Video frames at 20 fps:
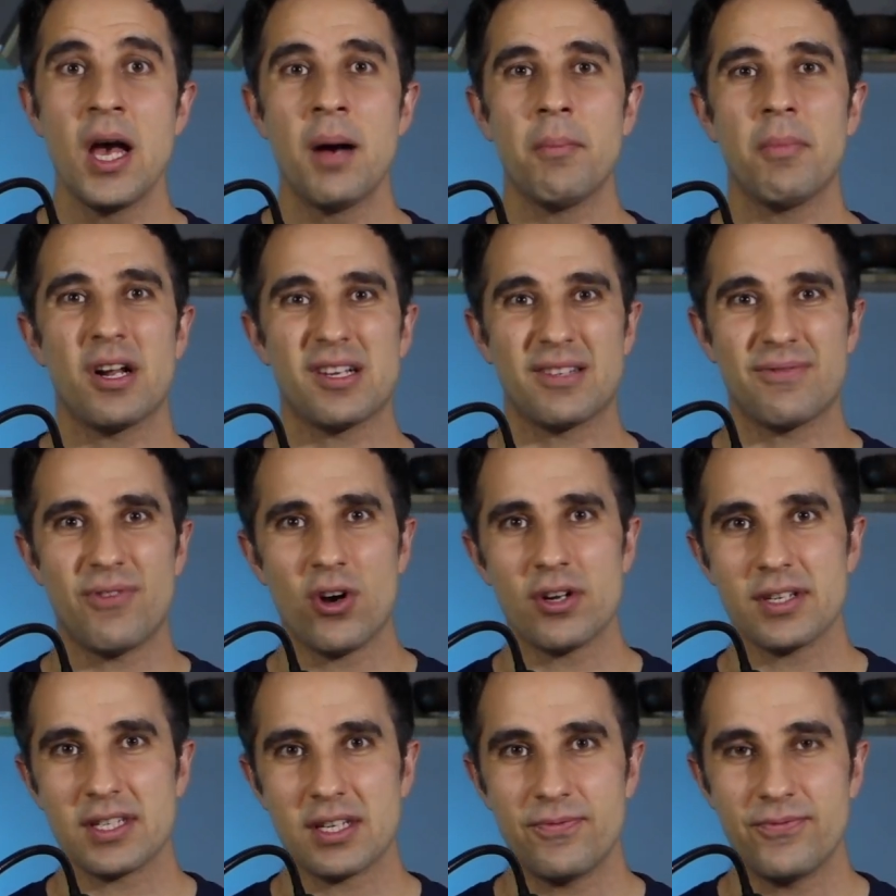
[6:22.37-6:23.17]
But as far
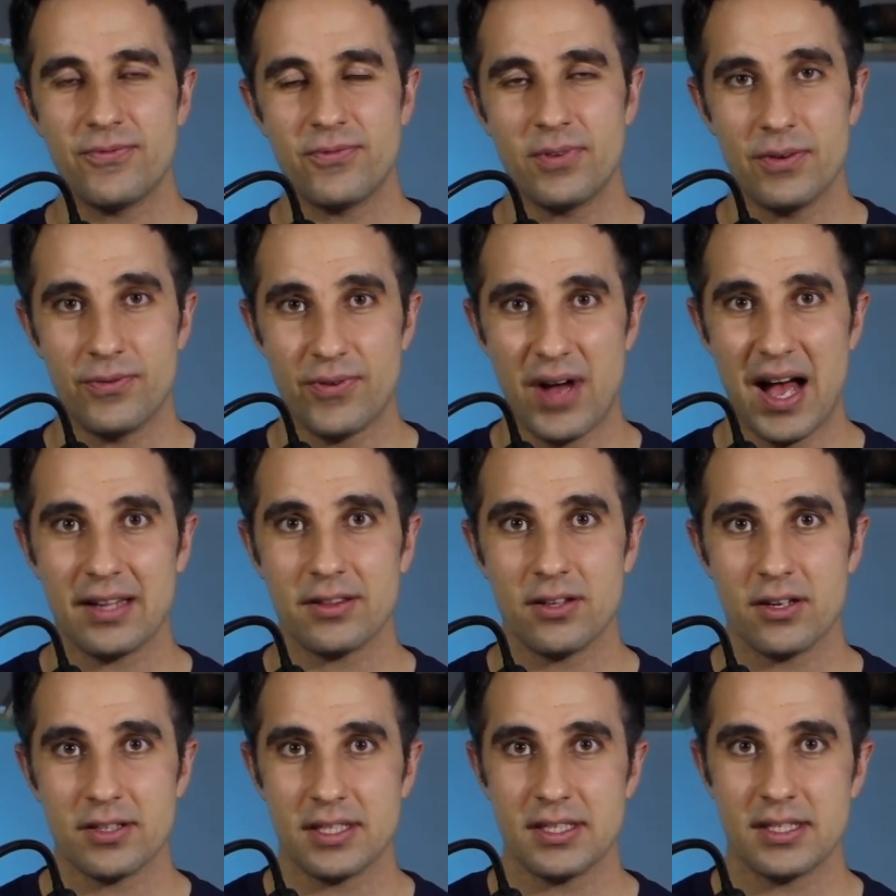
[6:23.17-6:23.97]
as fat
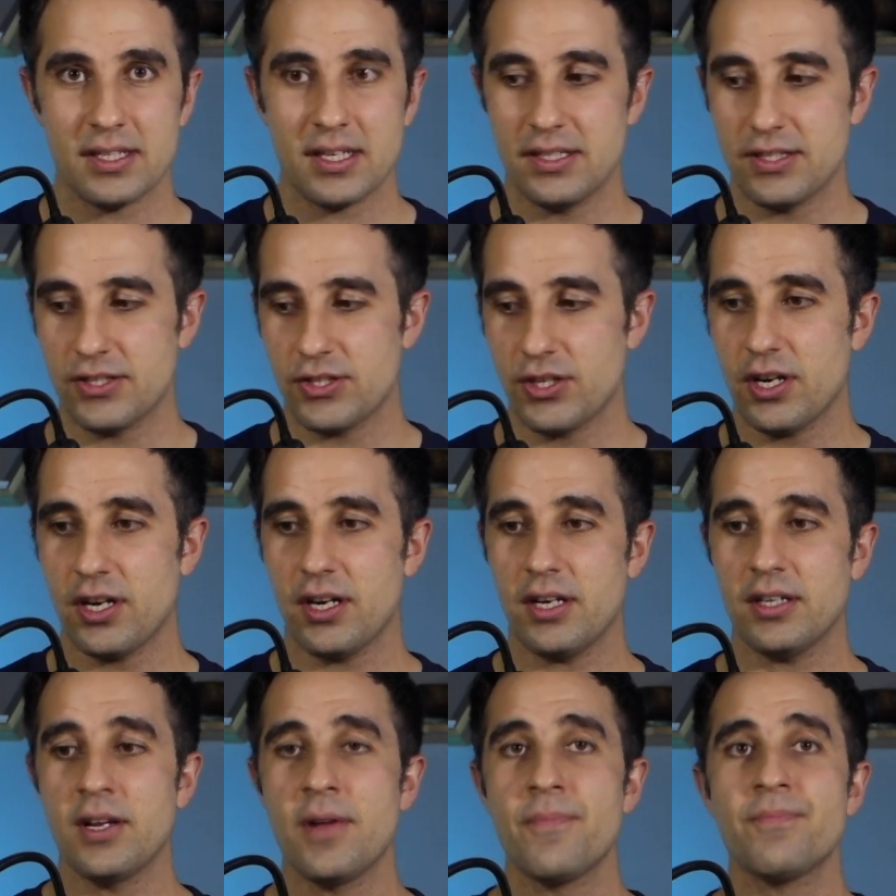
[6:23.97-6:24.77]
loss is
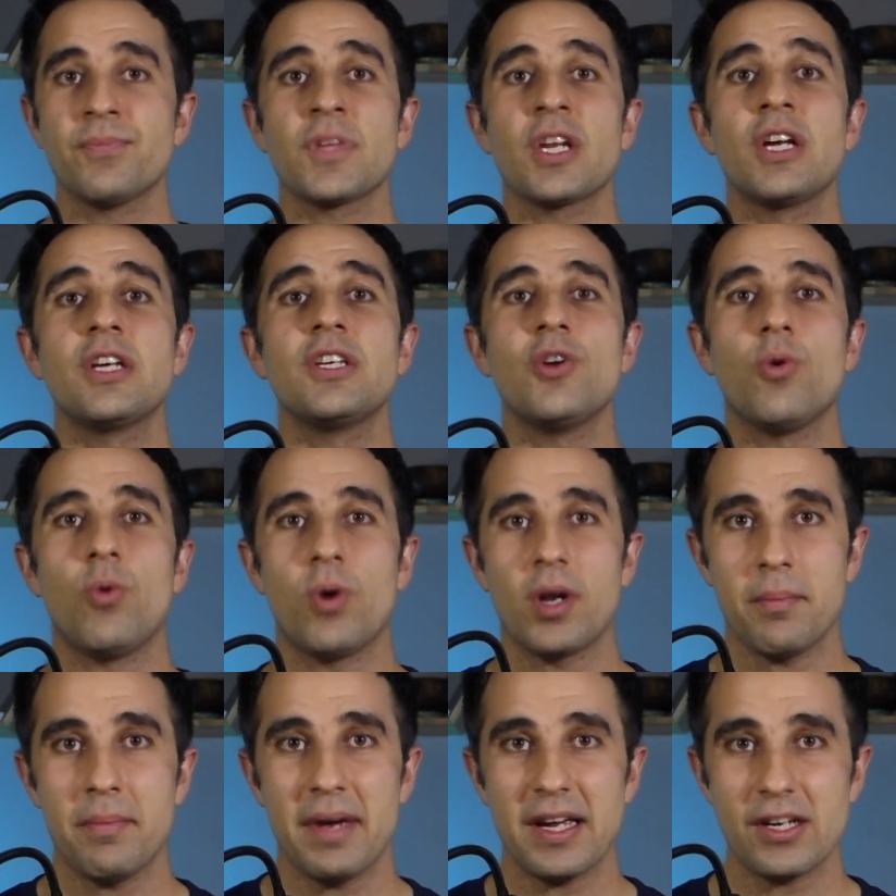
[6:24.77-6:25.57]
concerned, you want
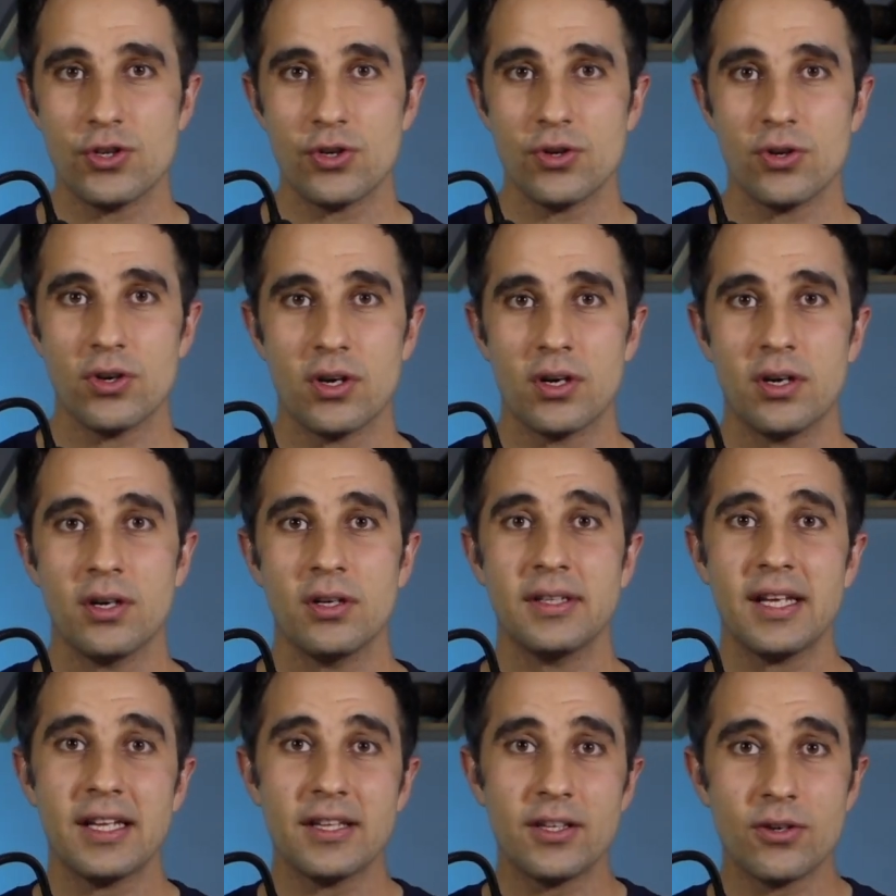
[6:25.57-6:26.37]
to make sure
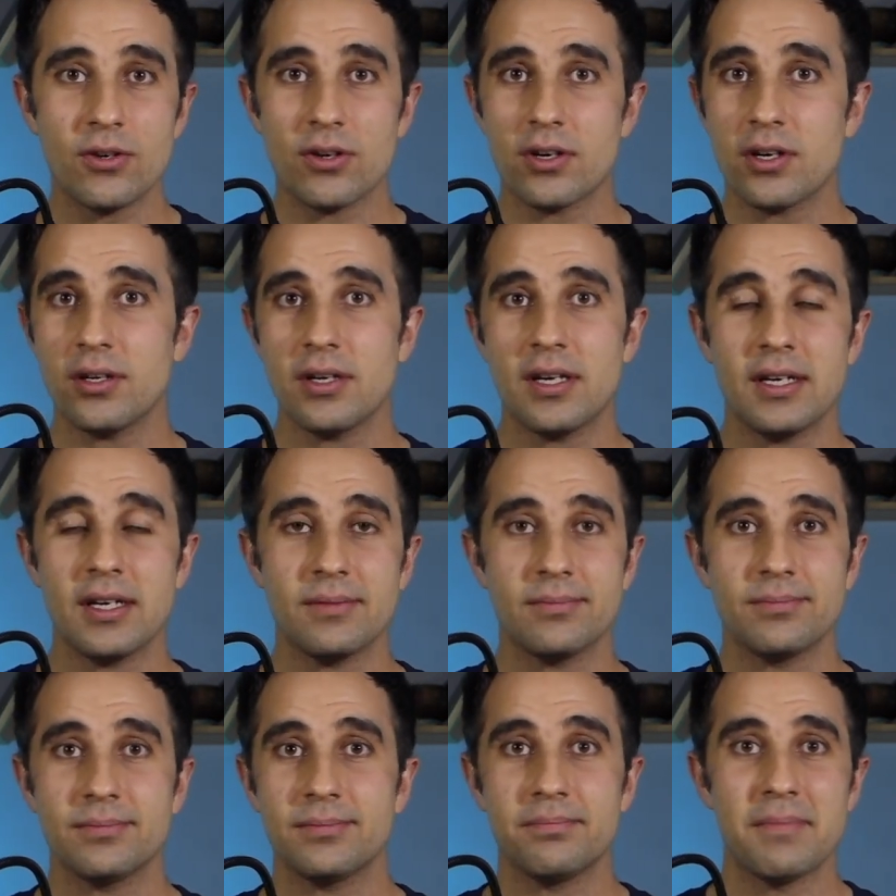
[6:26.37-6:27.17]
that you're
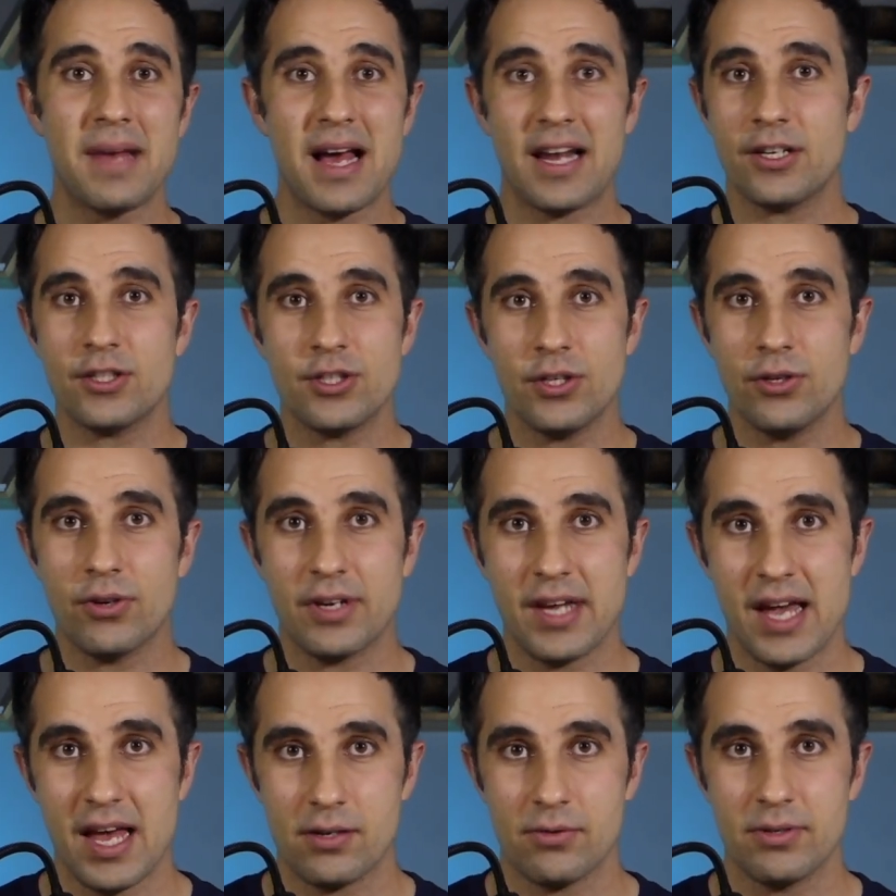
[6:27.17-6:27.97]
managing your
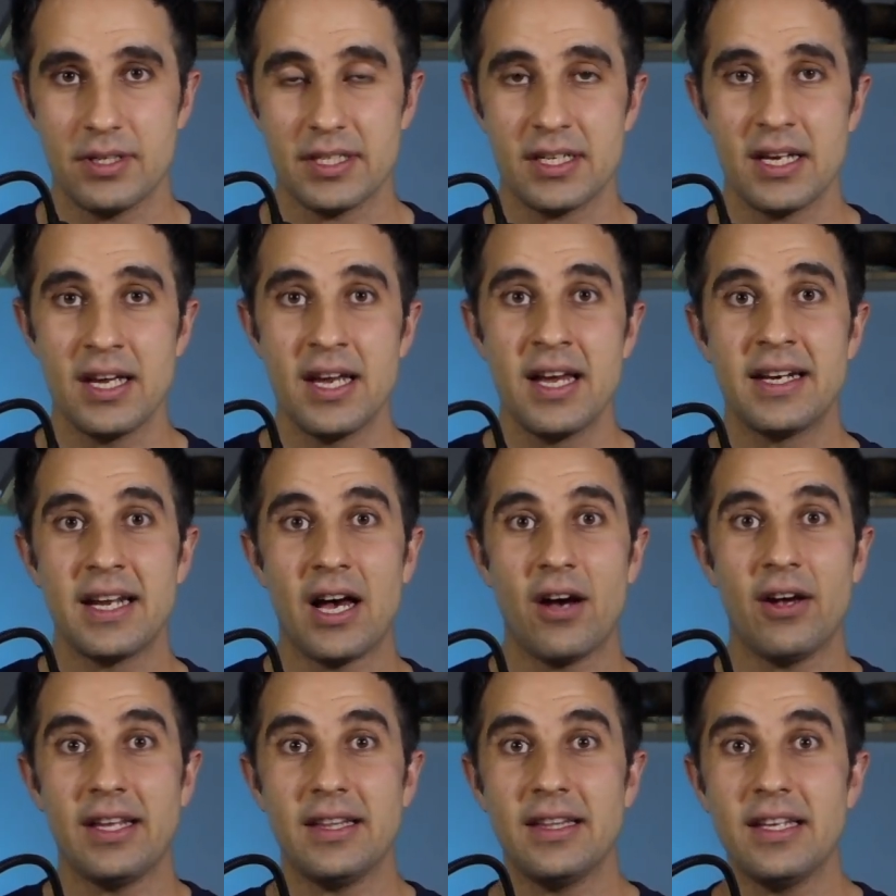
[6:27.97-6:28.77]
calories.
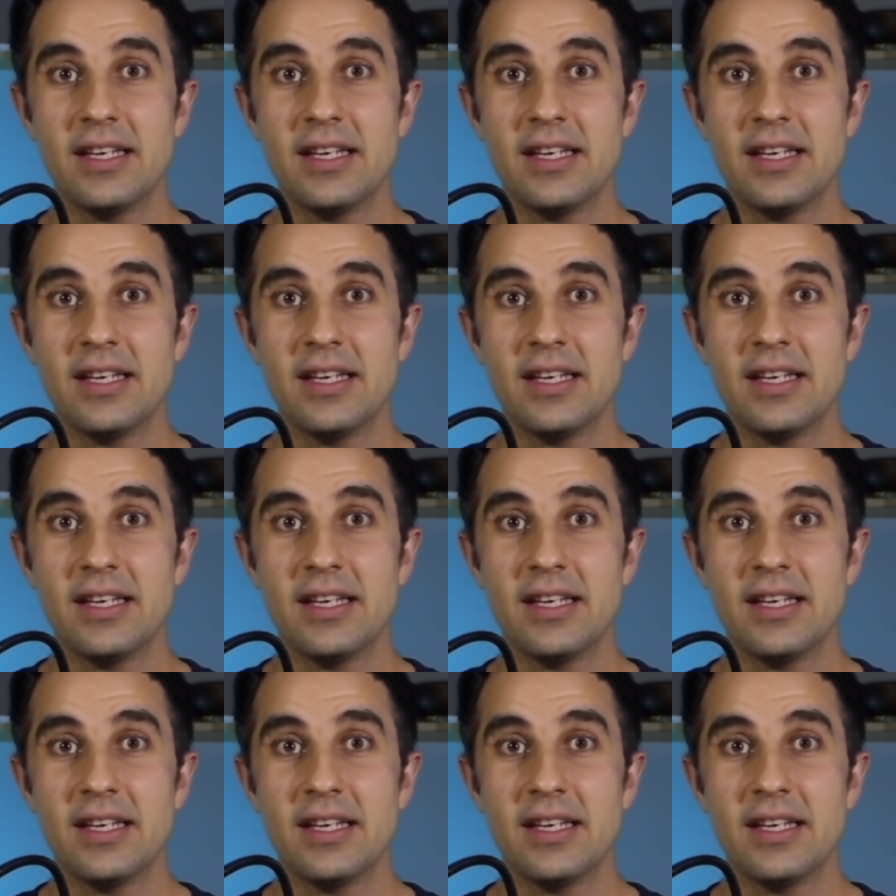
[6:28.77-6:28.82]
Now, in this